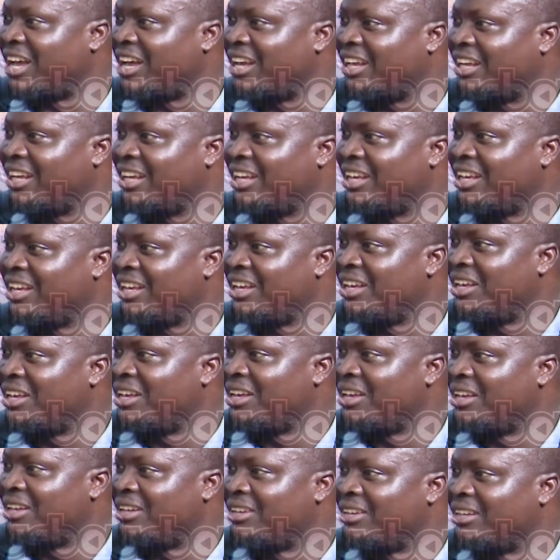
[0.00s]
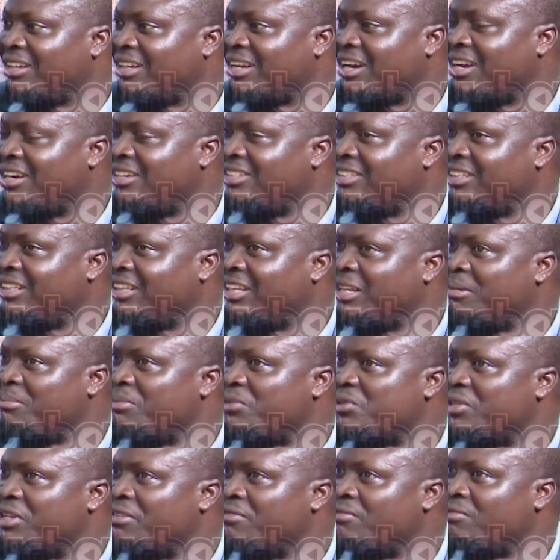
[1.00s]
Encouraging them to save. Encouraging them to
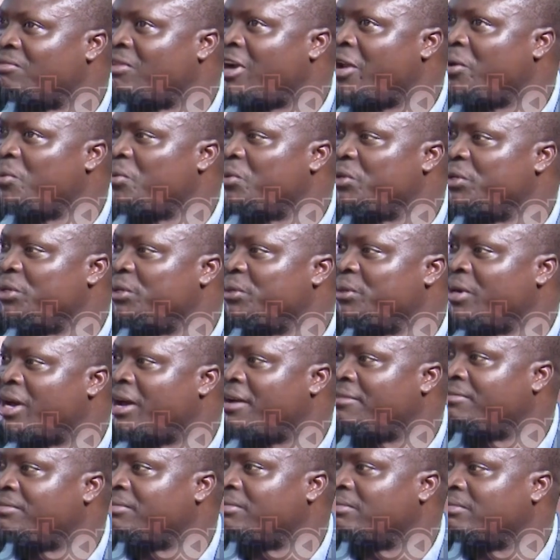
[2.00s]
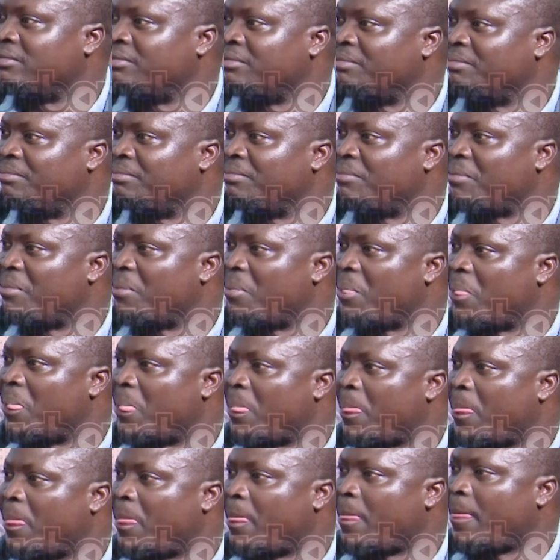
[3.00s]
save. Why yeah, uh, would before, you have... Before we go to
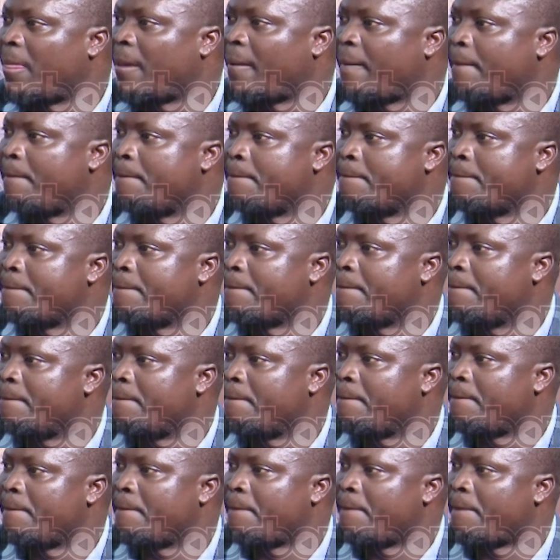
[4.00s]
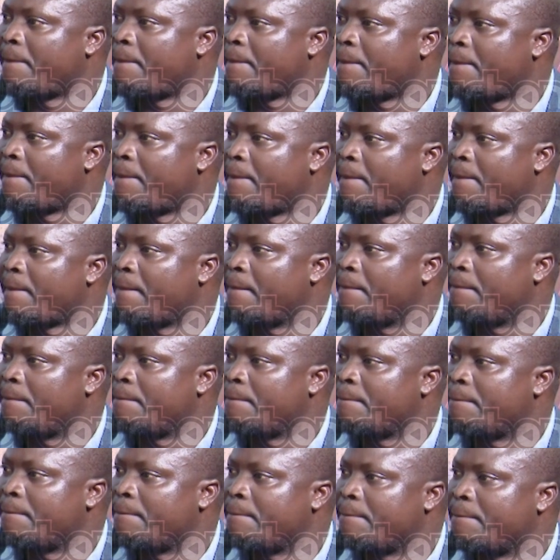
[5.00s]
the employer's role in ensuring
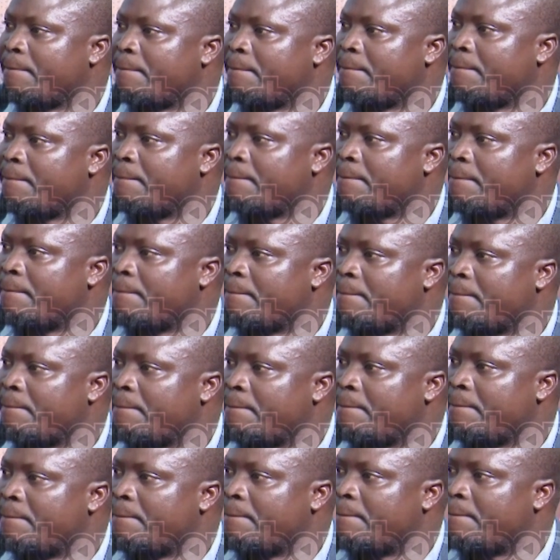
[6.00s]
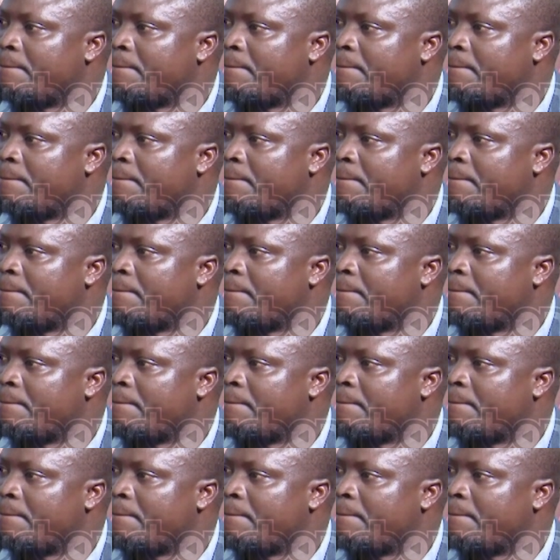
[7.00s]
that the, uh, uh, um,